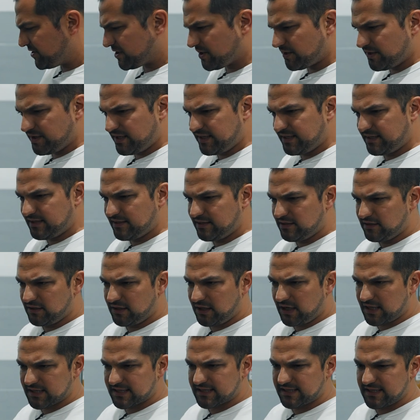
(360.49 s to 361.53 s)
so it
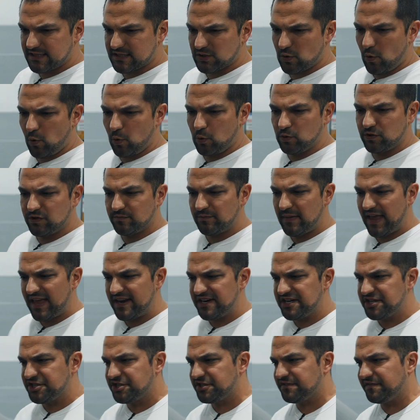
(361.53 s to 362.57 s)
lost this old
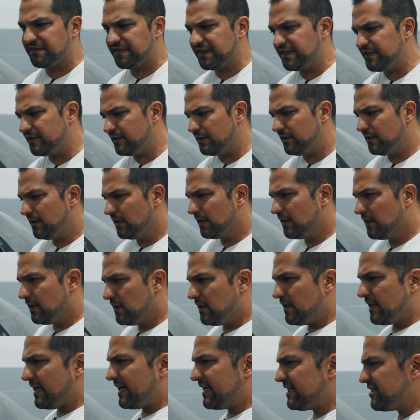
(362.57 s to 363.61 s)
manish feel.
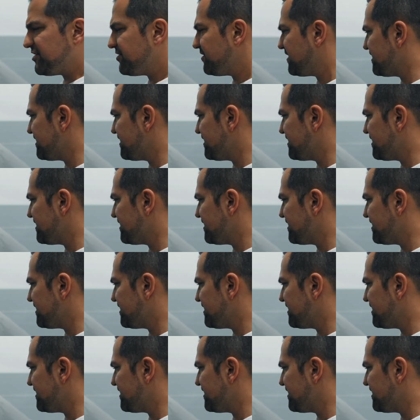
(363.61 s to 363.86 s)
And as you